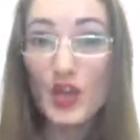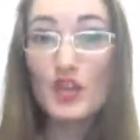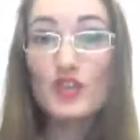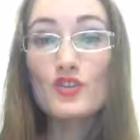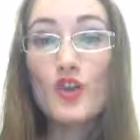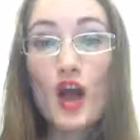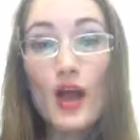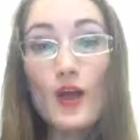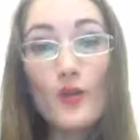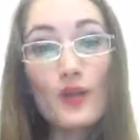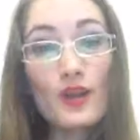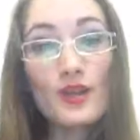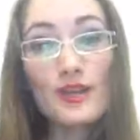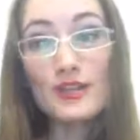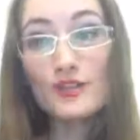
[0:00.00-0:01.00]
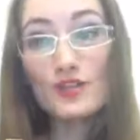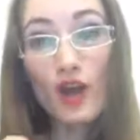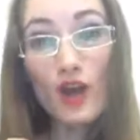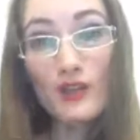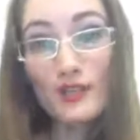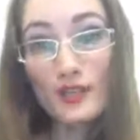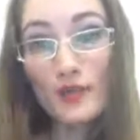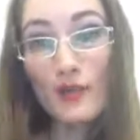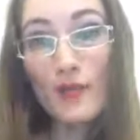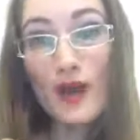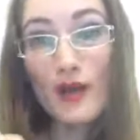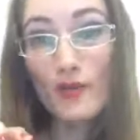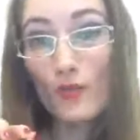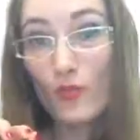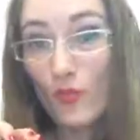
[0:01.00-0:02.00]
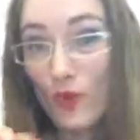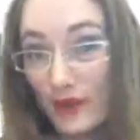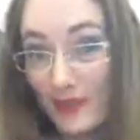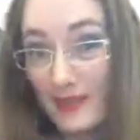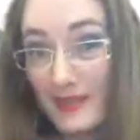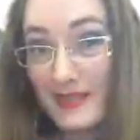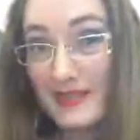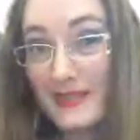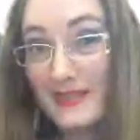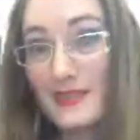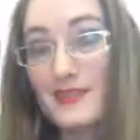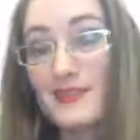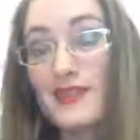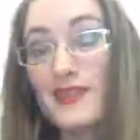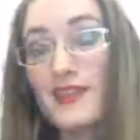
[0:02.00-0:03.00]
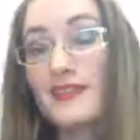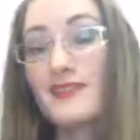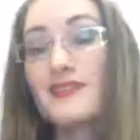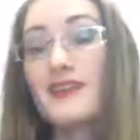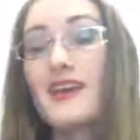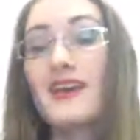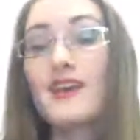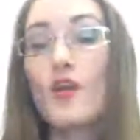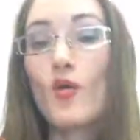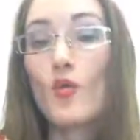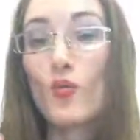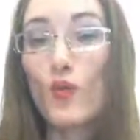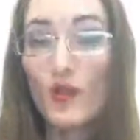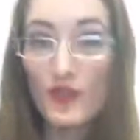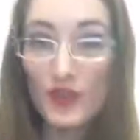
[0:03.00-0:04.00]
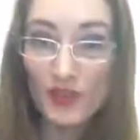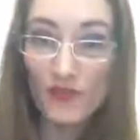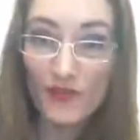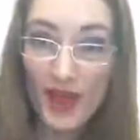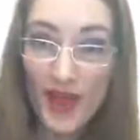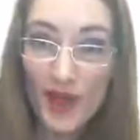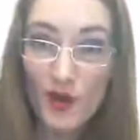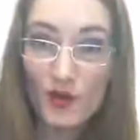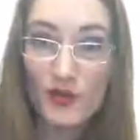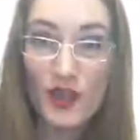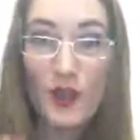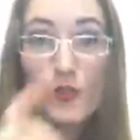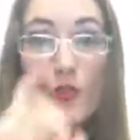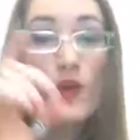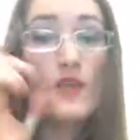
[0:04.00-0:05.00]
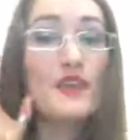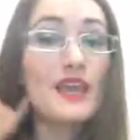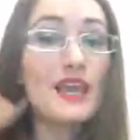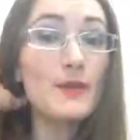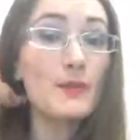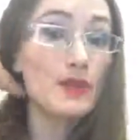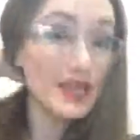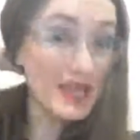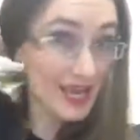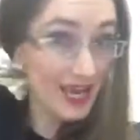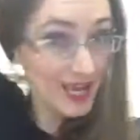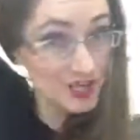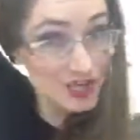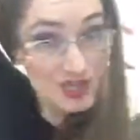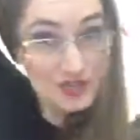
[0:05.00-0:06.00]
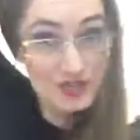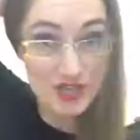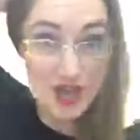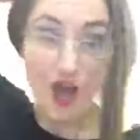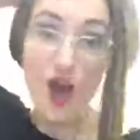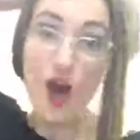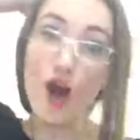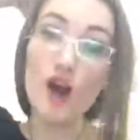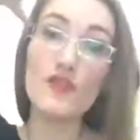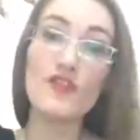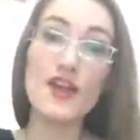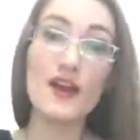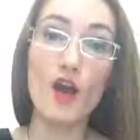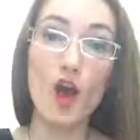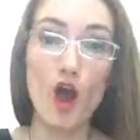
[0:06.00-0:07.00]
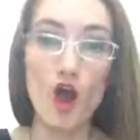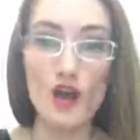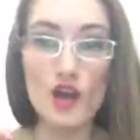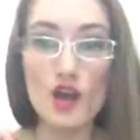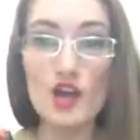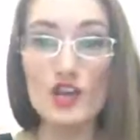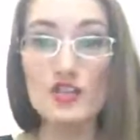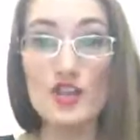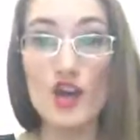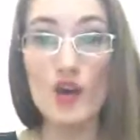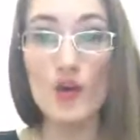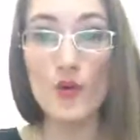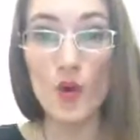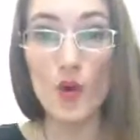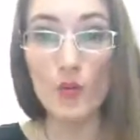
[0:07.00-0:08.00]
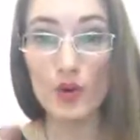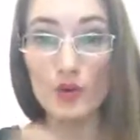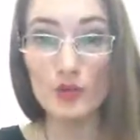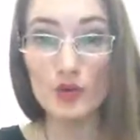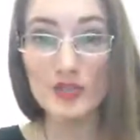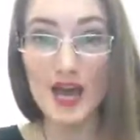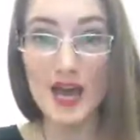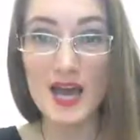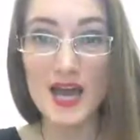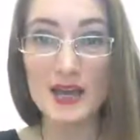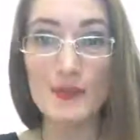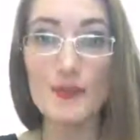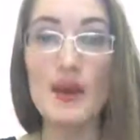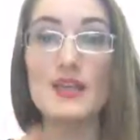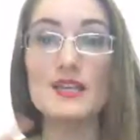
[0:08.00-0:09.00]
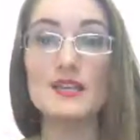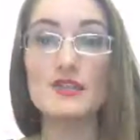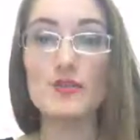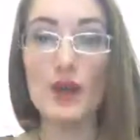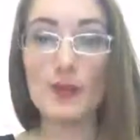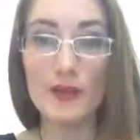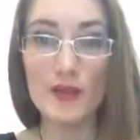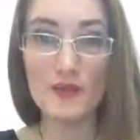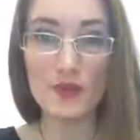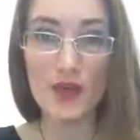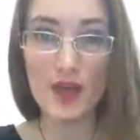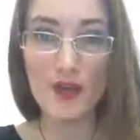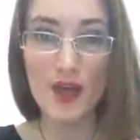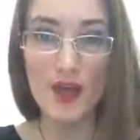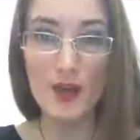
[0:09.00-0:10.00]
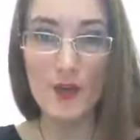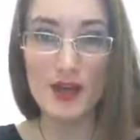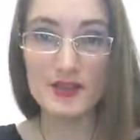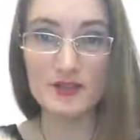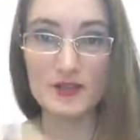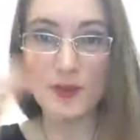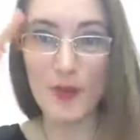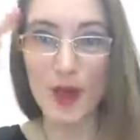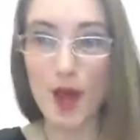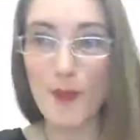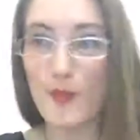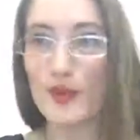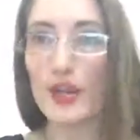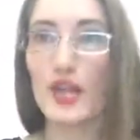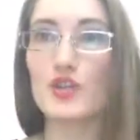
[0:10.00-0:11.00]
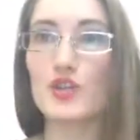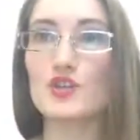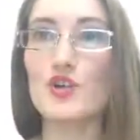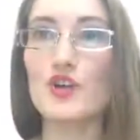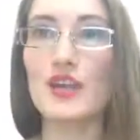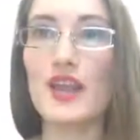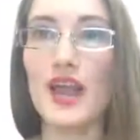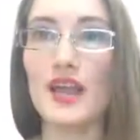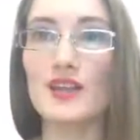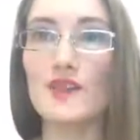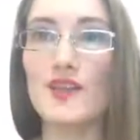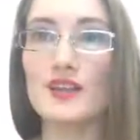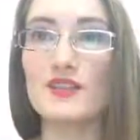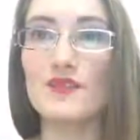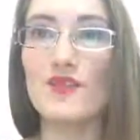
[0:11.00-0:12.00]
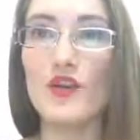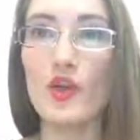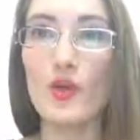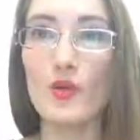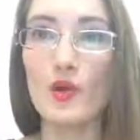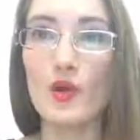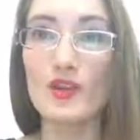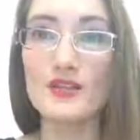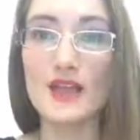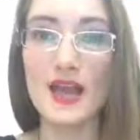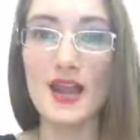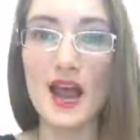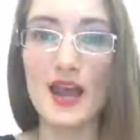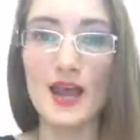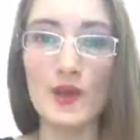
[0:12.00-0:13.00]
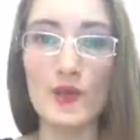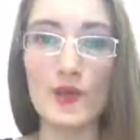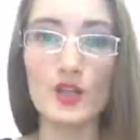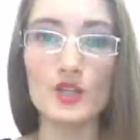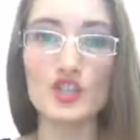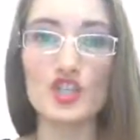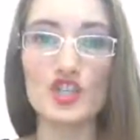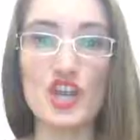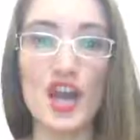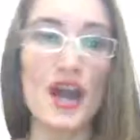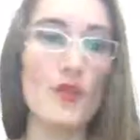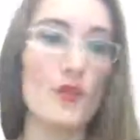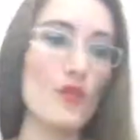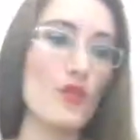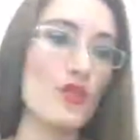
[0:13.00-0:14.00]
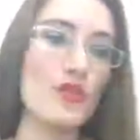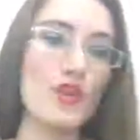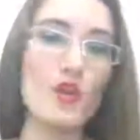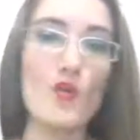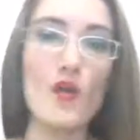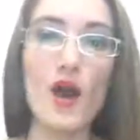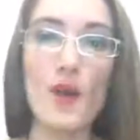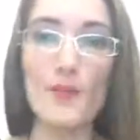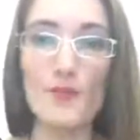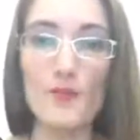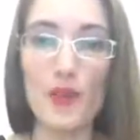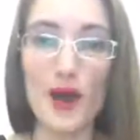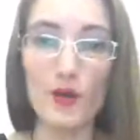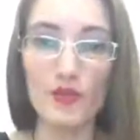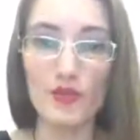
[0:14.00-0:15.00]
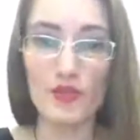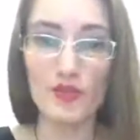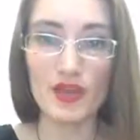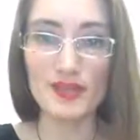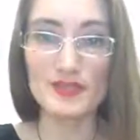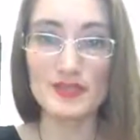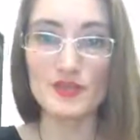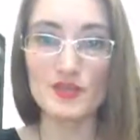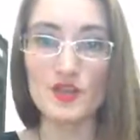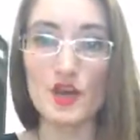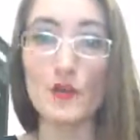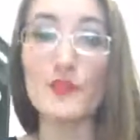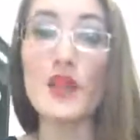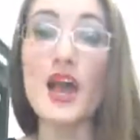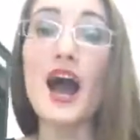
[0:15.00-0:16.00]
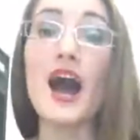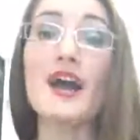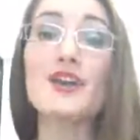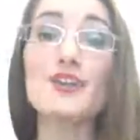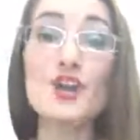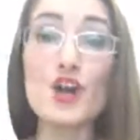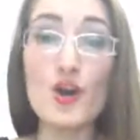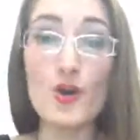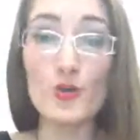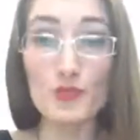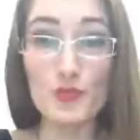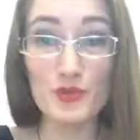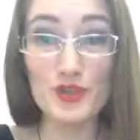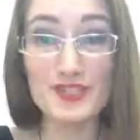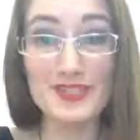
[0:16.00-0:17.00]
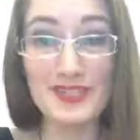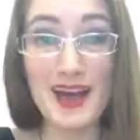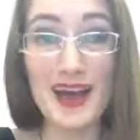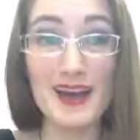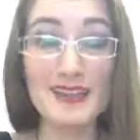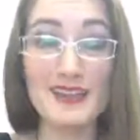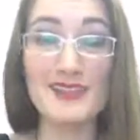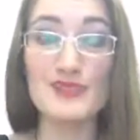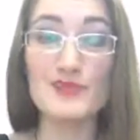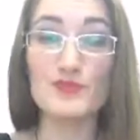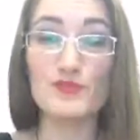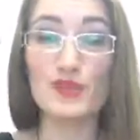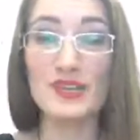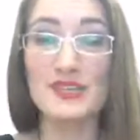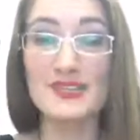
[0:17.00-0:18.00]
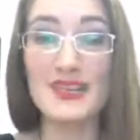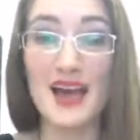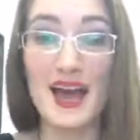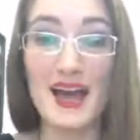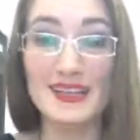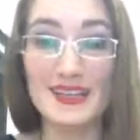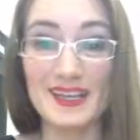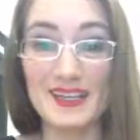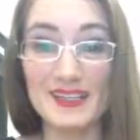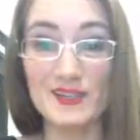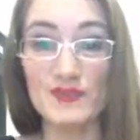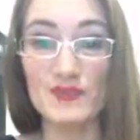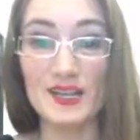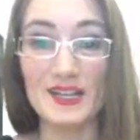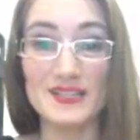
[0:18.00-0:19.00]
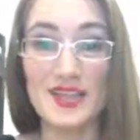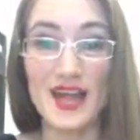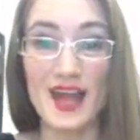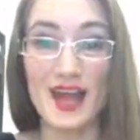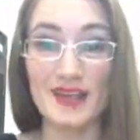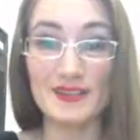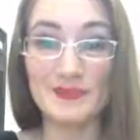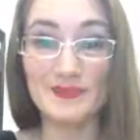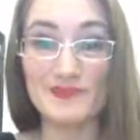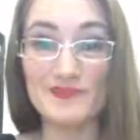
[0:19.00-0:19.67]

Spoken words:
So I want to talk to you about what this study did, what they found, and what the implications of that are. So one more time, swipe left or right on iOS, swipe up on Android, and invite some followers, and I will chat with you about this. So I know Prince died. It's really sad. It's really sad.